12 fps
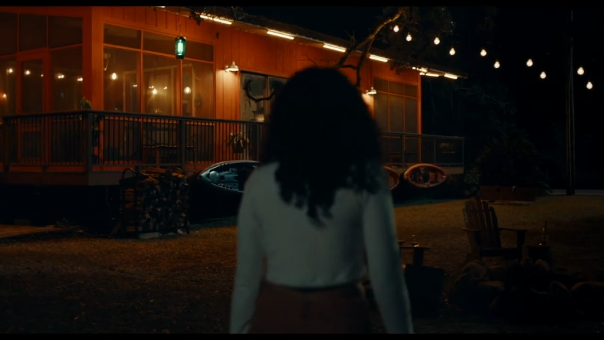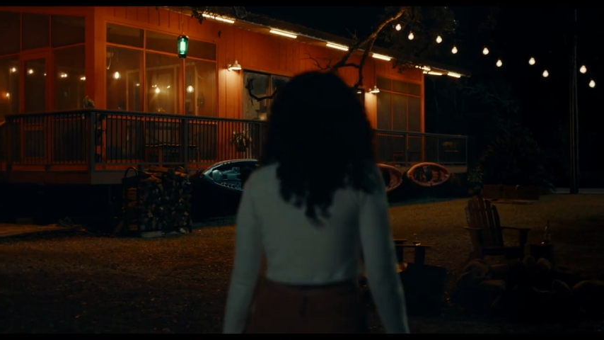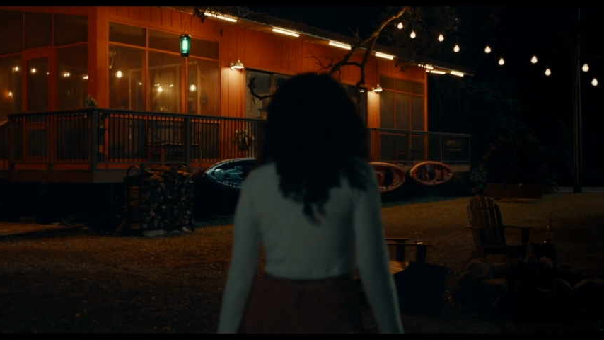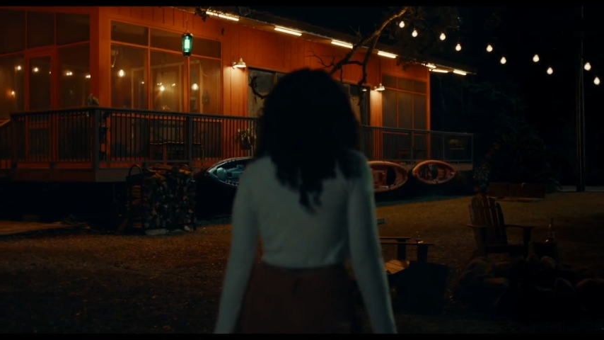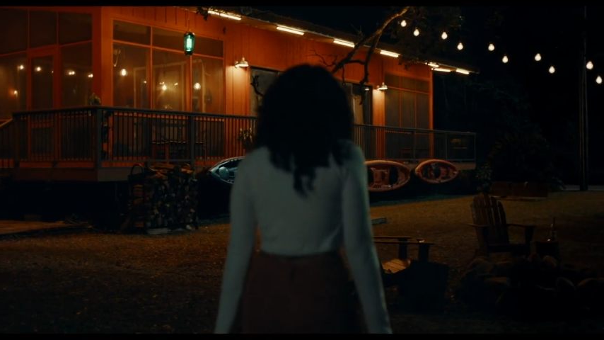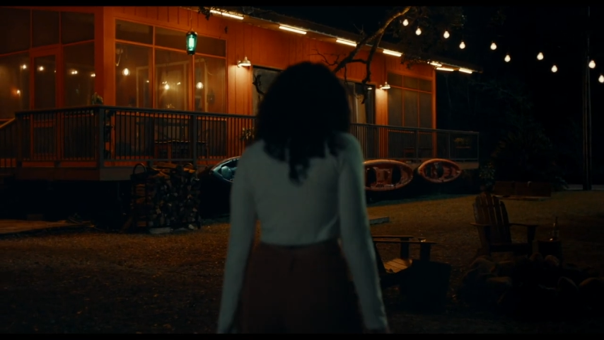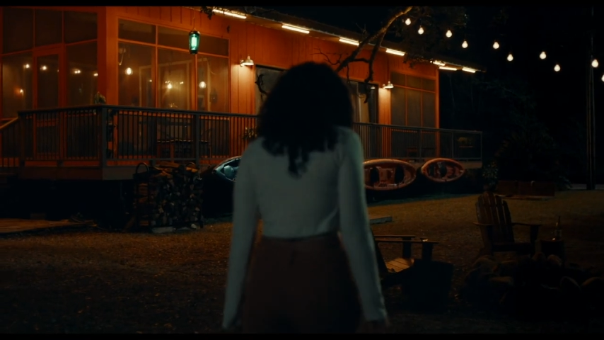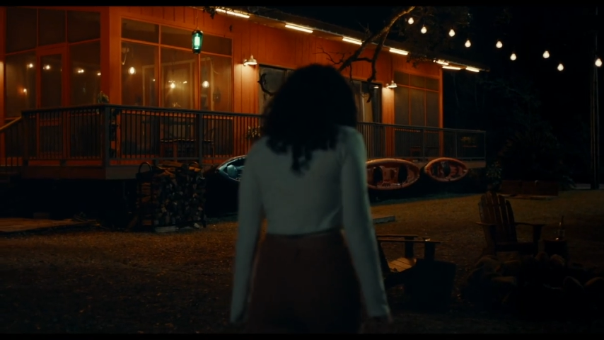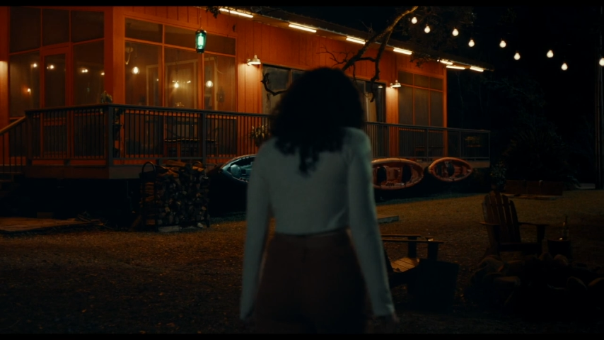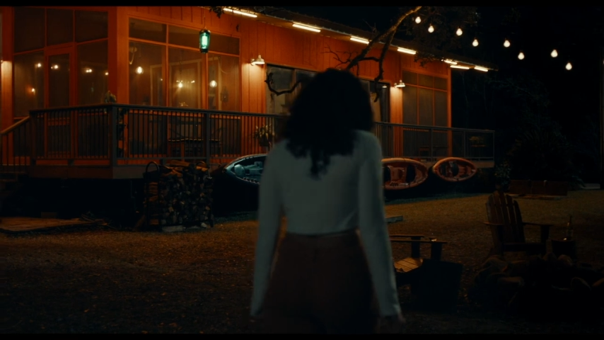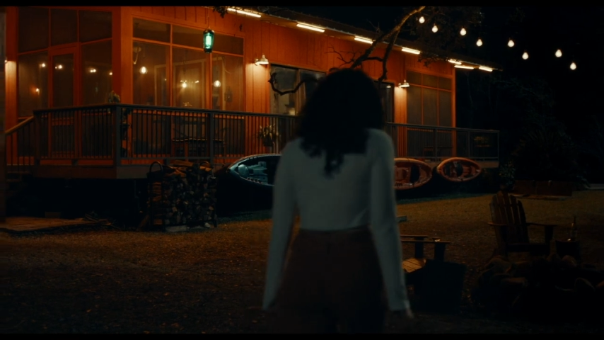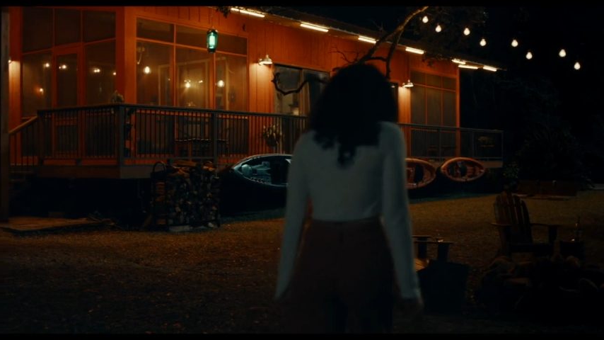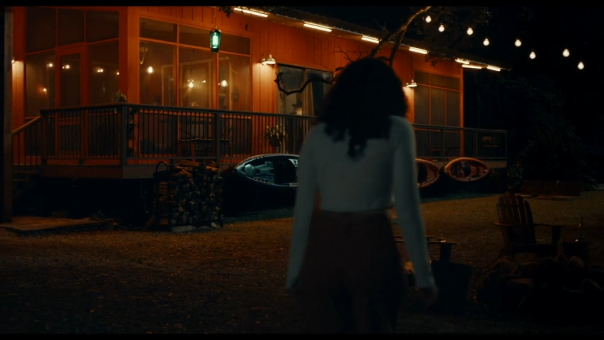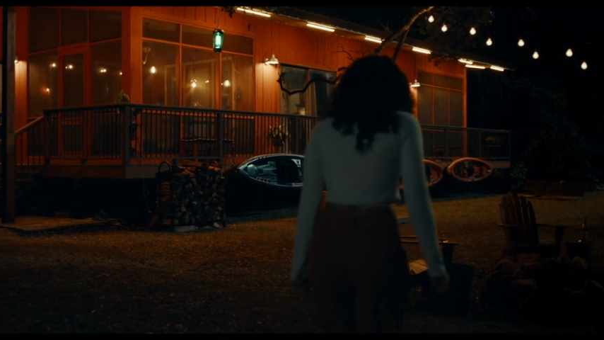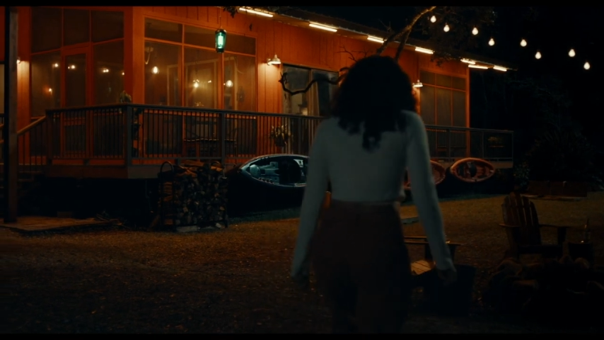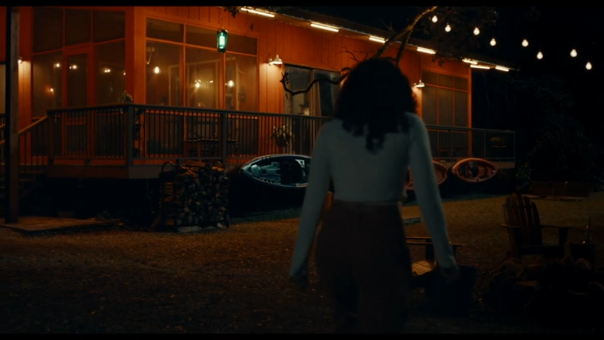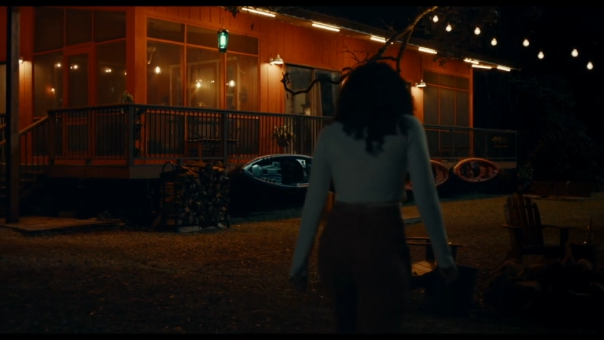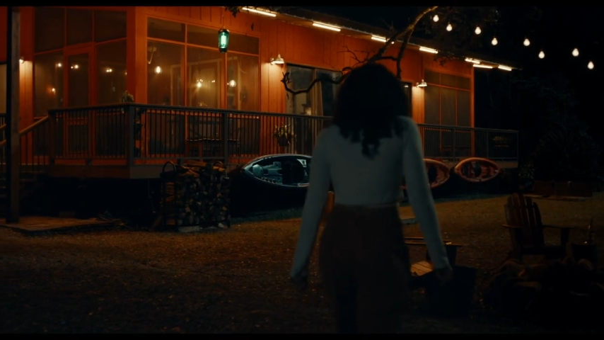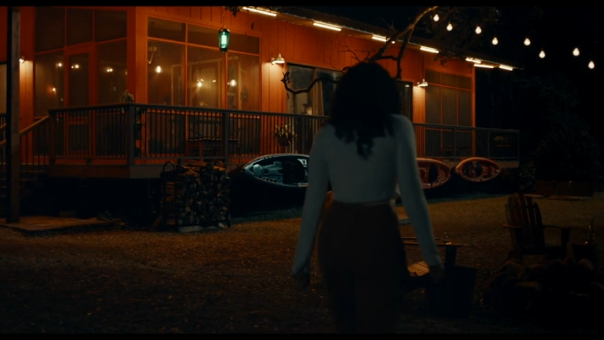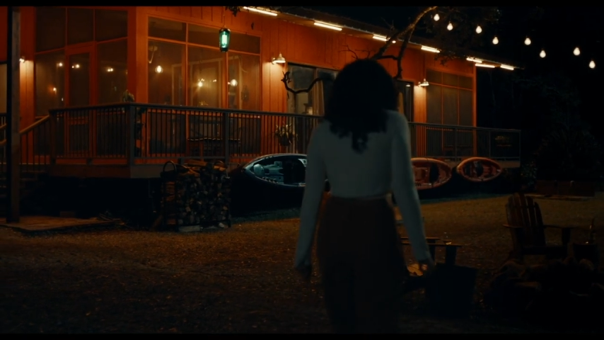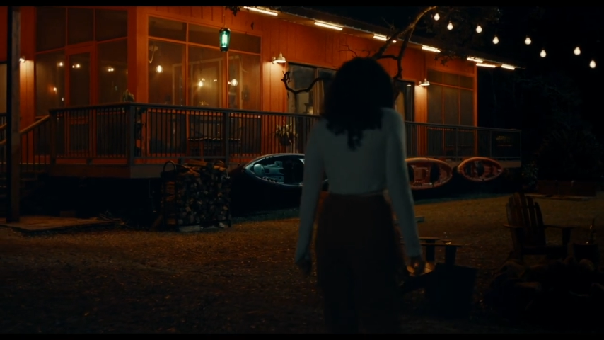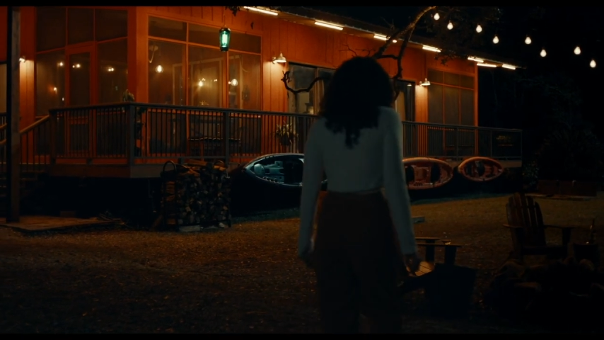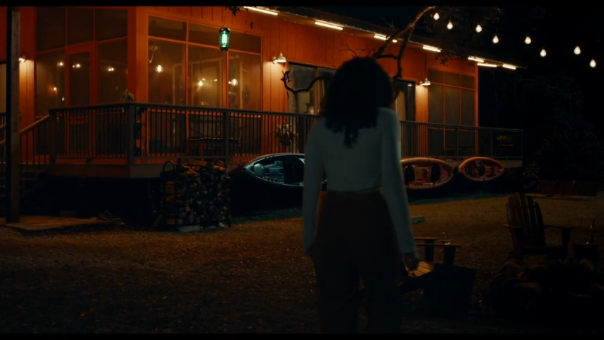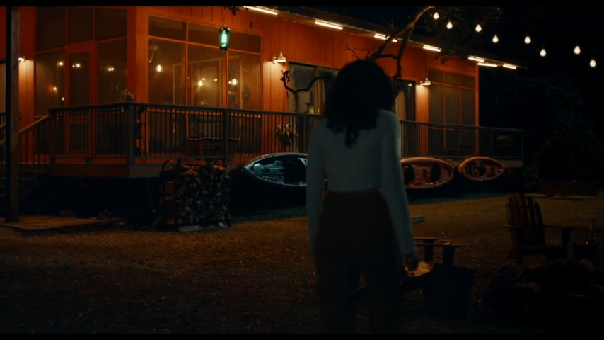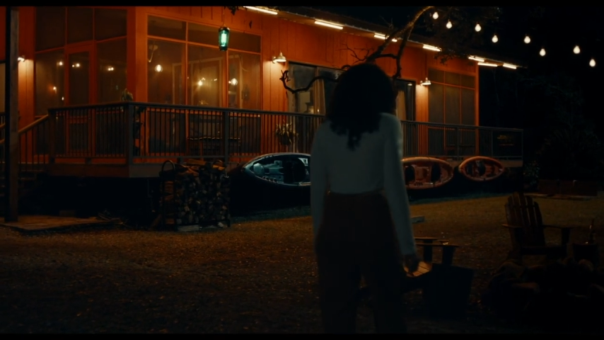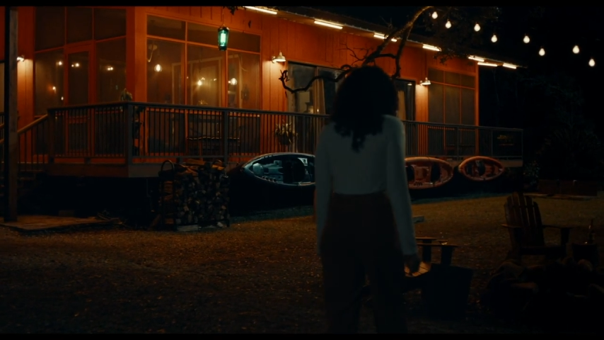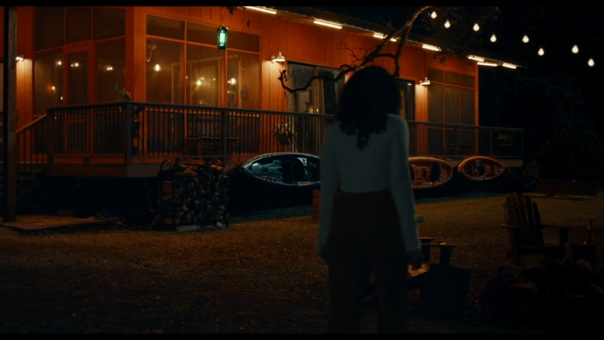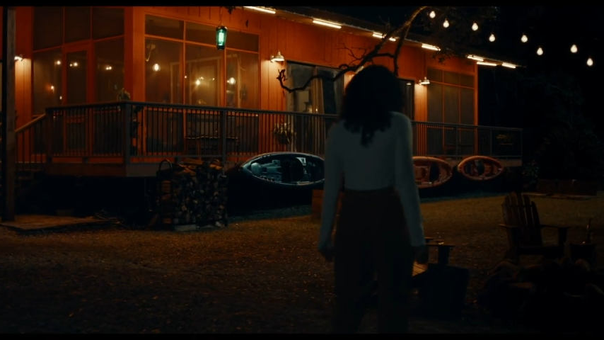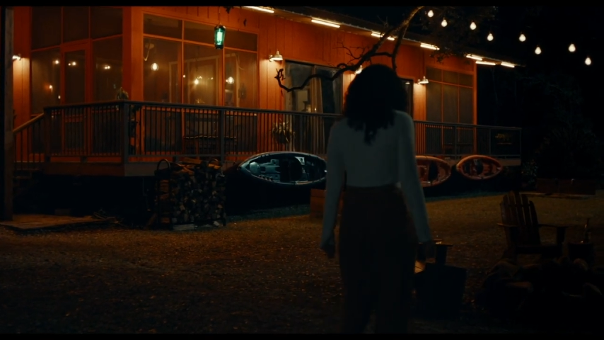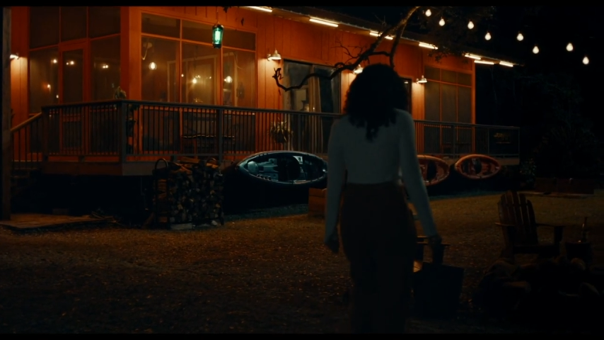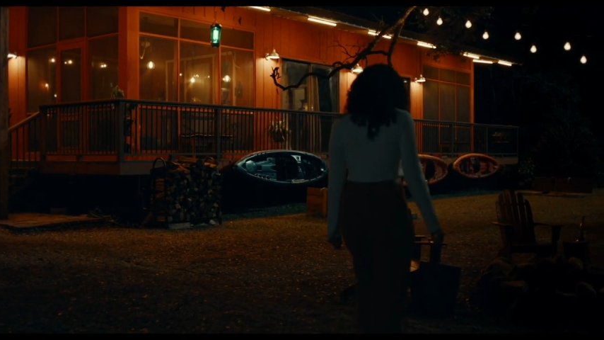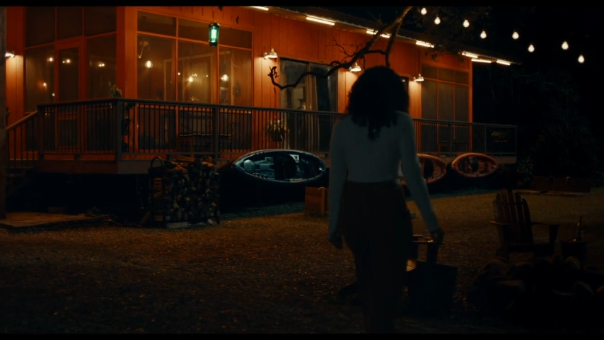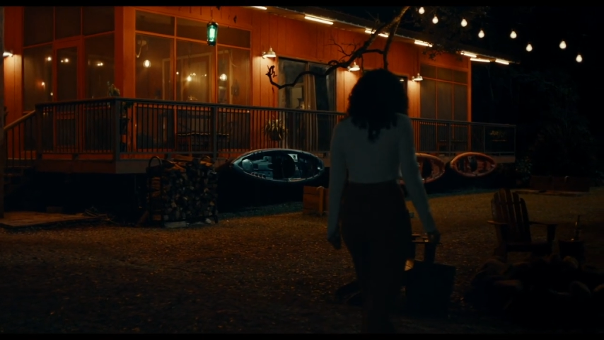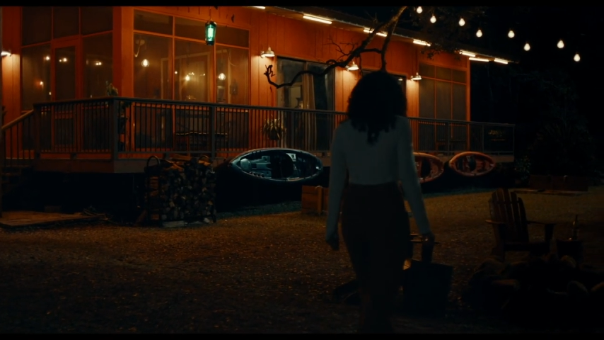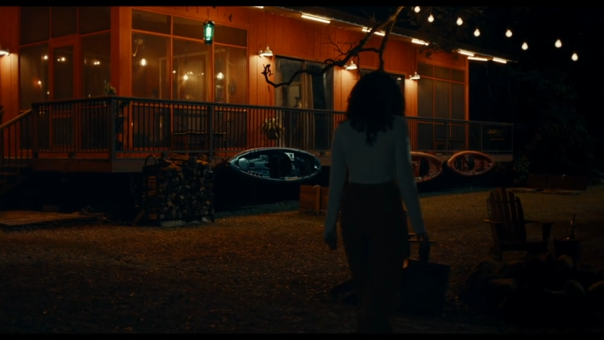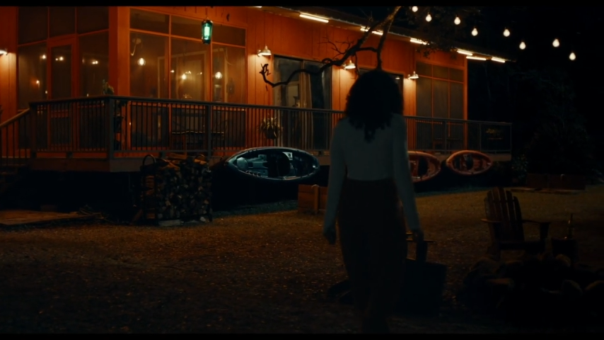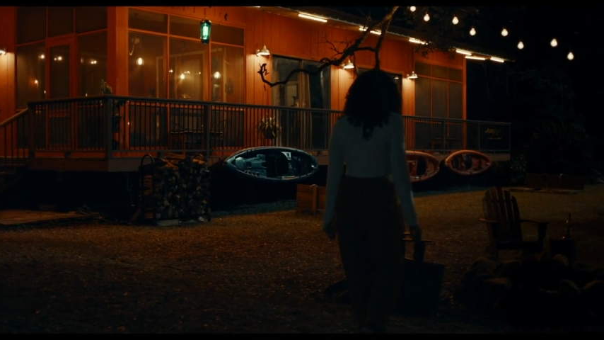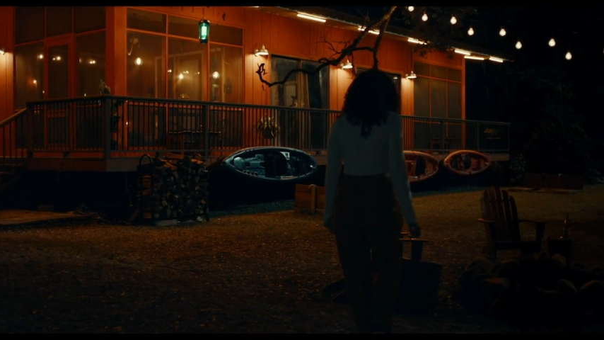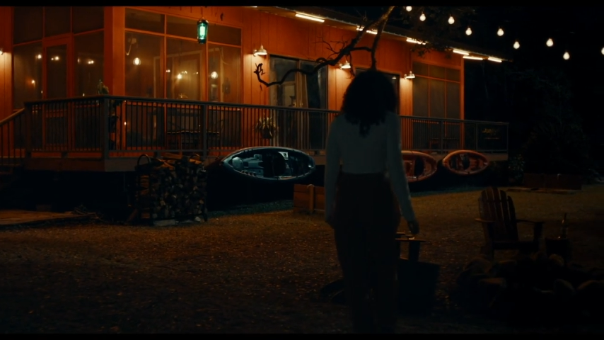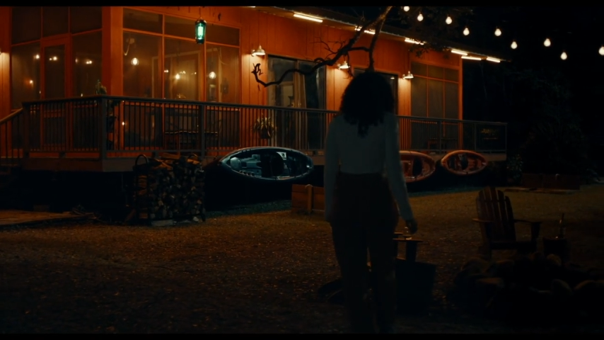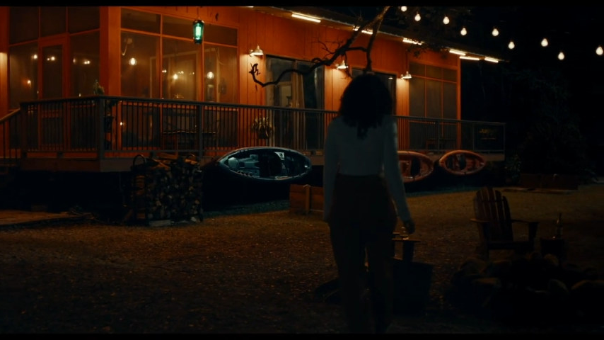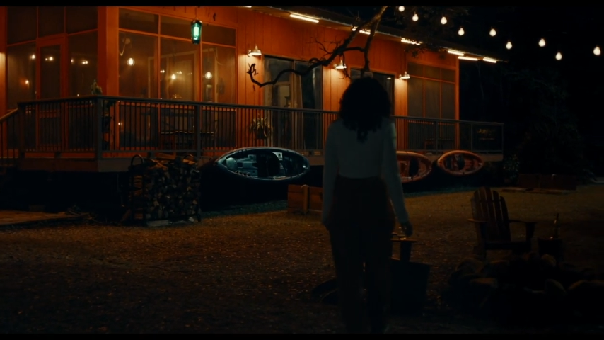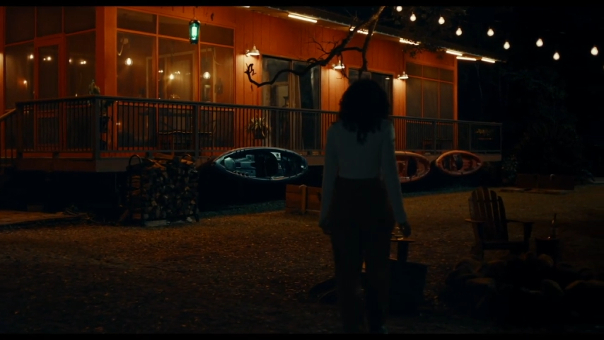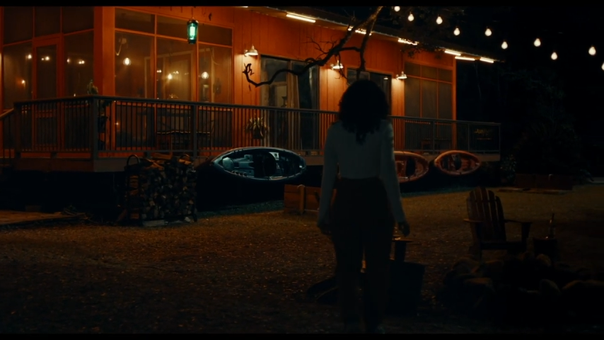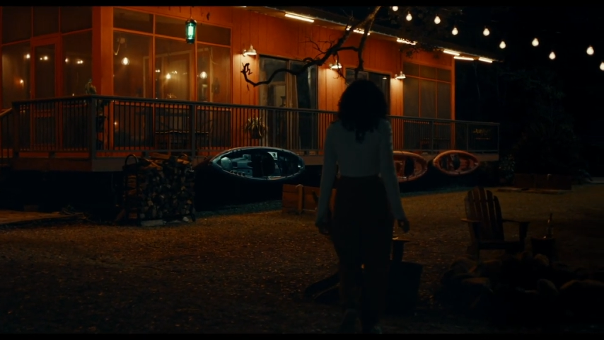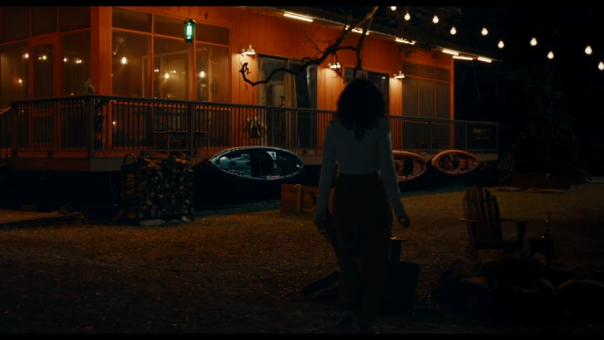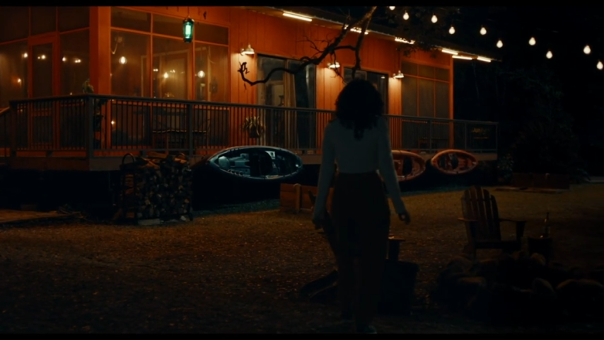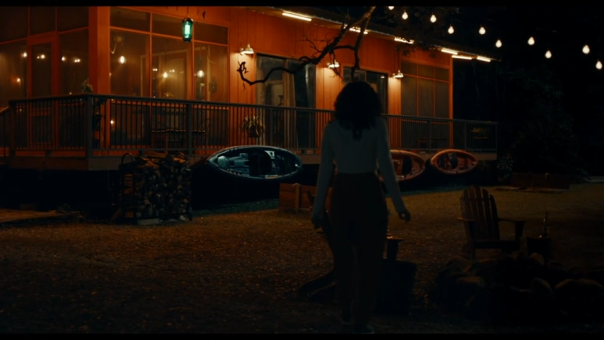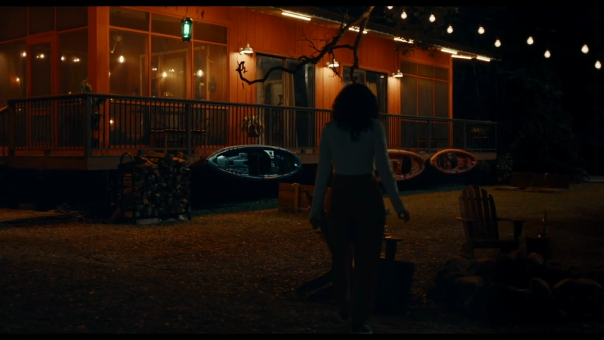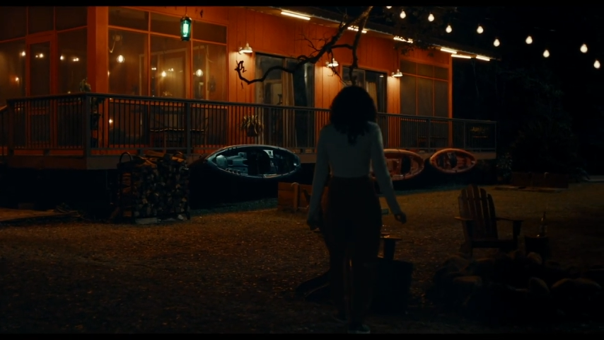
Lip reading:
Nobody's mouth can be seen.